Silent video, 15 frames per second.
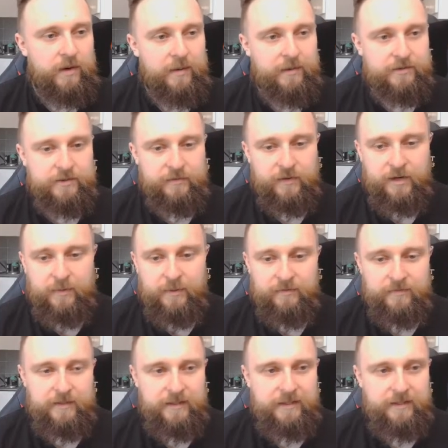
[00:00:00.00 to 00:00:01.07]
quite well so far,
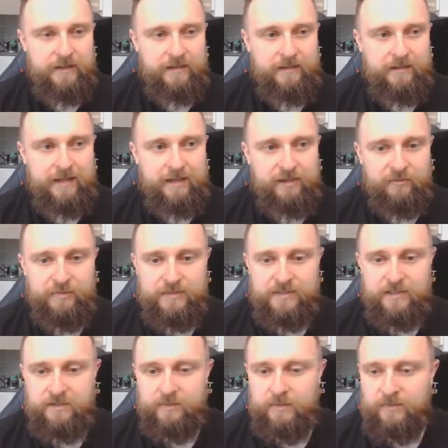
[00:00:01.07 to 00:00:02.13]
apart from the lack of
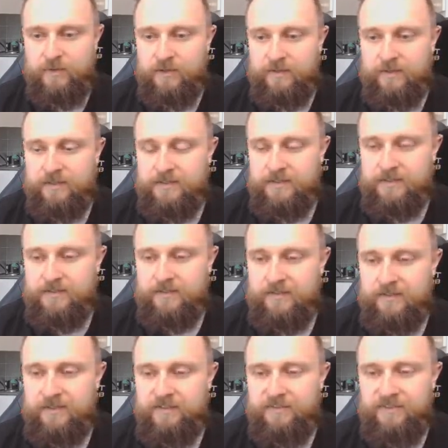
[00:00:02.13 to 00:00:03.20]
possession we've got. I think it said
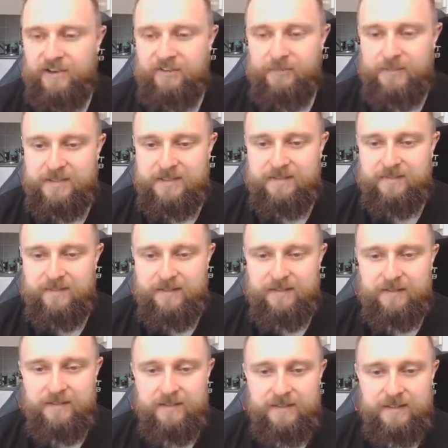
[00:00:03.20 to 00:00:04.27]
35%
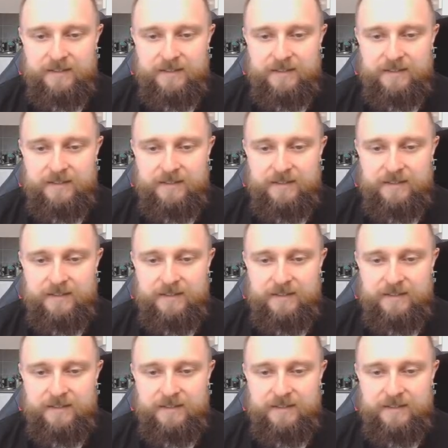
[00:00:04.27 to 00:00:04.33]
there.